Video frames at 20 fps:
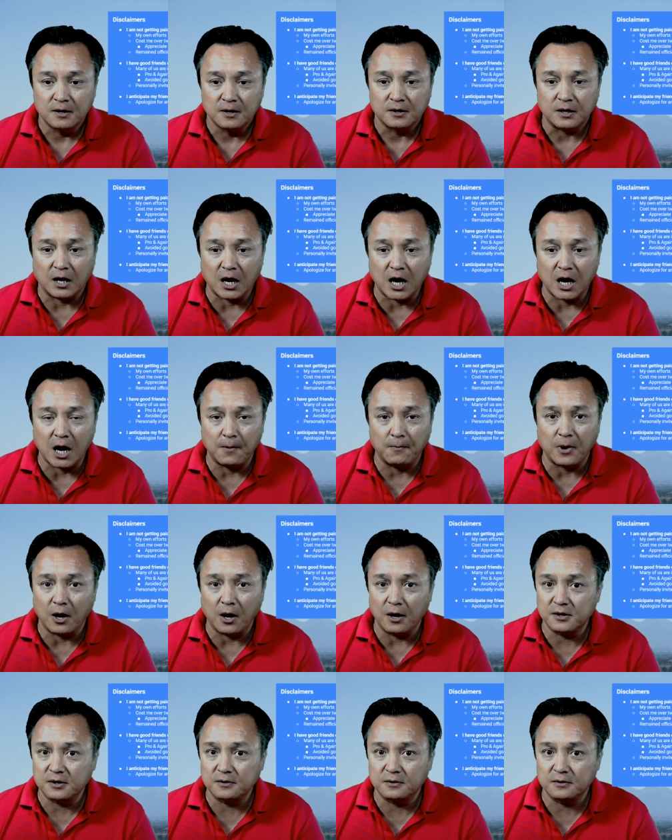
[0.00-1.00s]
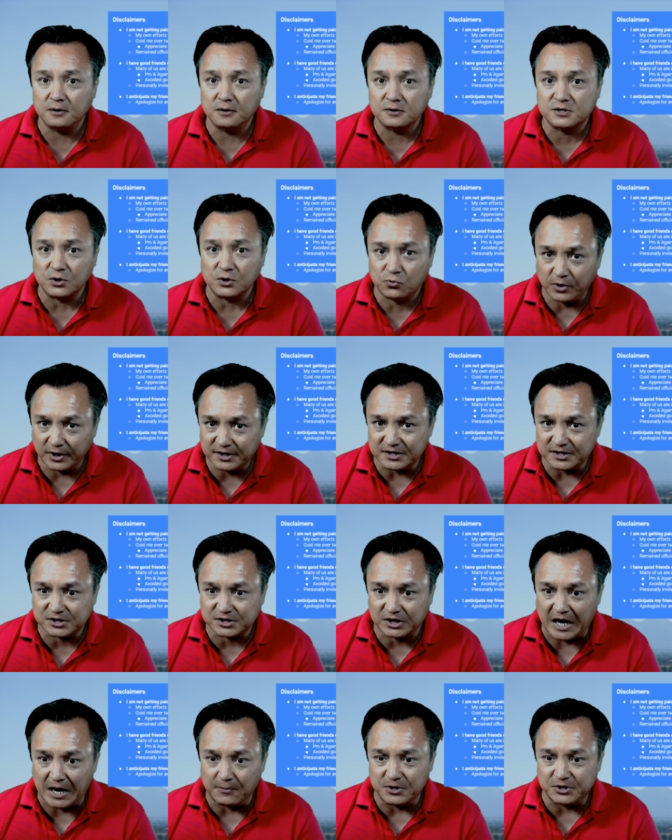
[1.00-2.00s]
Uh, some quick
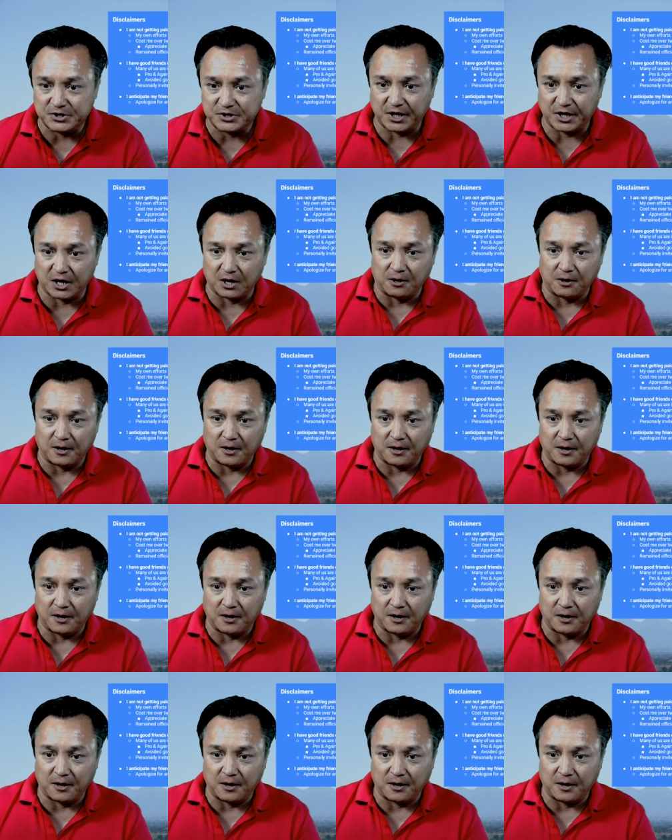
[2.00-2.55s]
disclaimers here.